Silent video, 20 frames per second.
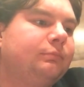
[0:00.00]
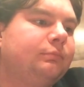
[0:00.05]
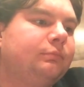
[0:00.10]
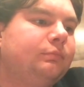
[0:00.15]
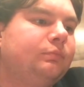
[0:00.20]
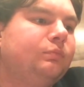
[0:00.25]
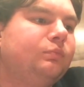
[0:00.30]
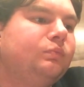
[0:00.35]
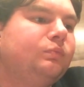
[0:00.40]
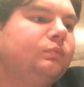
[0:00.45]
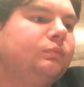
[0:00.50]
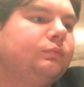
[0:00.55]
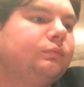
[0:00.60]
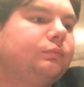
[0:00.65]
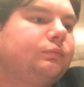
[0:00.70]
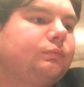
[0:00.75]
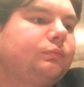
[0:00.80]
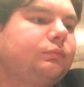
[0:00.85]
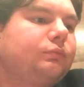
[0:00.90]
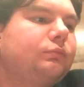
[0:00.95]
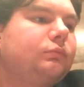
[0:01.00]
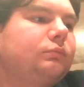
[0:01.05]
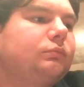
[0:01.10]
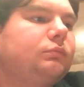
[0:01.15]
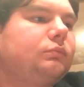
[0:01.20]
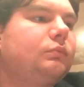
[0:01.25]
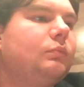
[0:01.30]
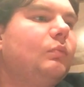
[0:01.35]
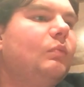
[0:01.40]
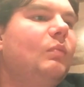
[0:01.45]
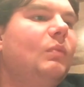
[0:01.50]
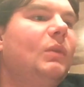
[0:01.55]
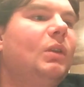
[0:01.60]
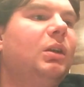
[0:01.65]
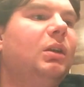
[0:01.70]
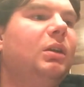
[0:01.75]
[no speech]